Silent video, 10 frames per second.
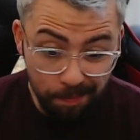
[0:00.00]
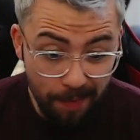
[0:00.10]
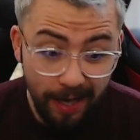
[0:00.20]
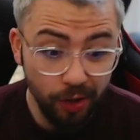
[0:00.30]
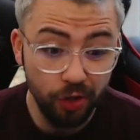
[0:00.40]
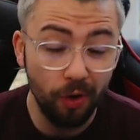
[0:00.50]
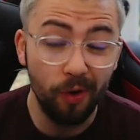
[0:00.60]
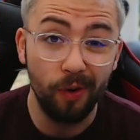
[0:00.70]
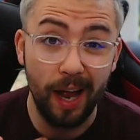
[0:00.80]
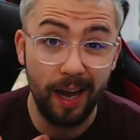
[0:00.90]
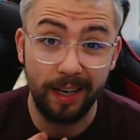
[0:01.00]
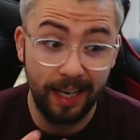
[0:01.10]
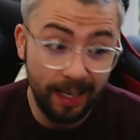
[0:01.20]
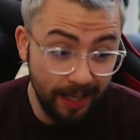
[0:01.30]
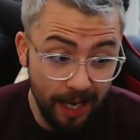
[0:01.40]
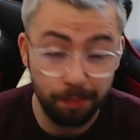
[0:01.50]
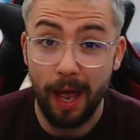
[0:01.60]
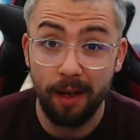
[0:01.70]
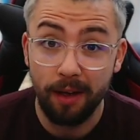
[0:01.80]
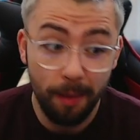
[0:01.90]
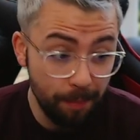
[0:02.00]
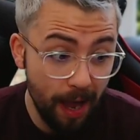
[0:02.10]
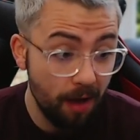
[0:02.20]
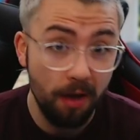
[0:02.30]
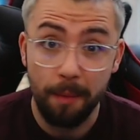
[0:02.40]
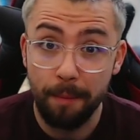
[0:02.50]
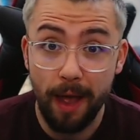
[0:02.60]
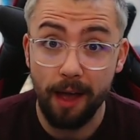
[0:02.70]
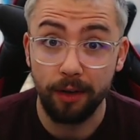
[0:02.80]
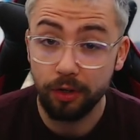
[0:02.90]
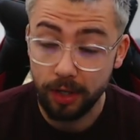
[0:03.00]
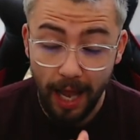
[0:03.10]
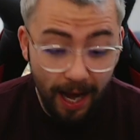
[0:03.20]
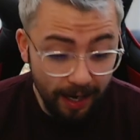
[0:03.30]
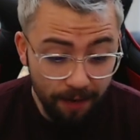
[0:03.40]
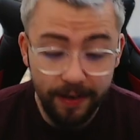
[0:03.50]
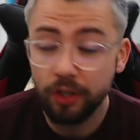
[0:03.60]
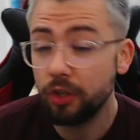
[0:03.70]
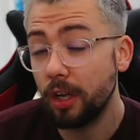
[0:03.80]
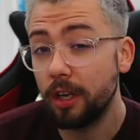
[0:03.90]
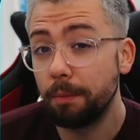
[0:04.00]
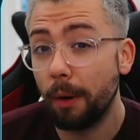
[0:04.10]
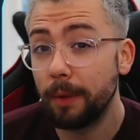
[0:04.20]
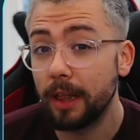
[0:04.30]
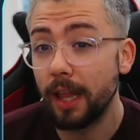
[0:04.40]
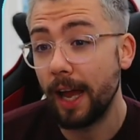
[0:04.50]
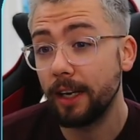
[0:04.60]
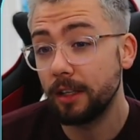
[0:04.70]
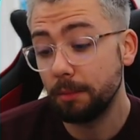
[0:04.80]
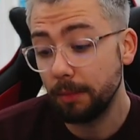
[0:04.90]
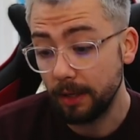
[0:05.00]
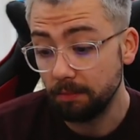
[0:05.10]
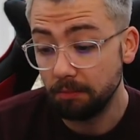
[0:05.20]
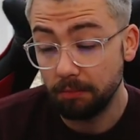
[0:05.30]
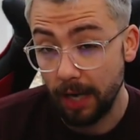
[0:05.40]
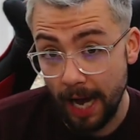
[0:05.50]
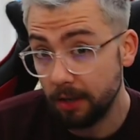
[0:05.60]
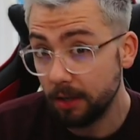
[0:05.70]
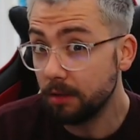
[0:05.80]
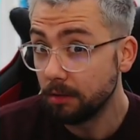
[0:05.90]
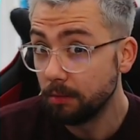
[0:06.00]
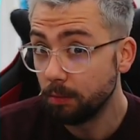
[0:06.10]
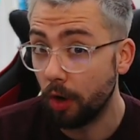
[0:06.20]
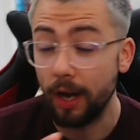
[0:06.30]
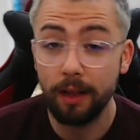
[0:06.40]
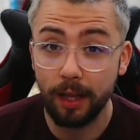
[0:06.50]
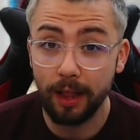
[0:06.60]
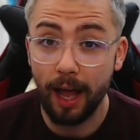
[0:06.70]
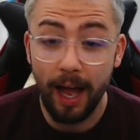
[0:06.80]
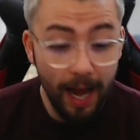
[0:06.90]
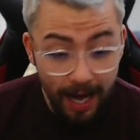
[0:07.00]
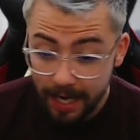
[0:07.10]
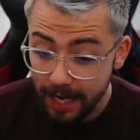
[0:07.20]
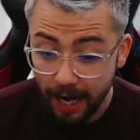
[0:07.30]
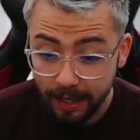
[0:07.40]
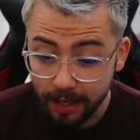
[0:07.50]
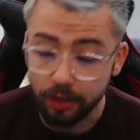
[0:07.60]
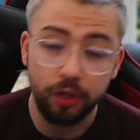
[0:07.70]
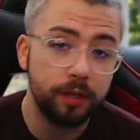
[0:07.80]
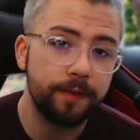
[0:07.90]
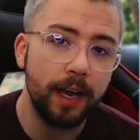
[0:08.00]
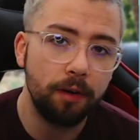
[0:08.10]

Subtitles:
make sure it gets better and better and better. Just any features that you'd probably like to be added or anything like that, any ideas, just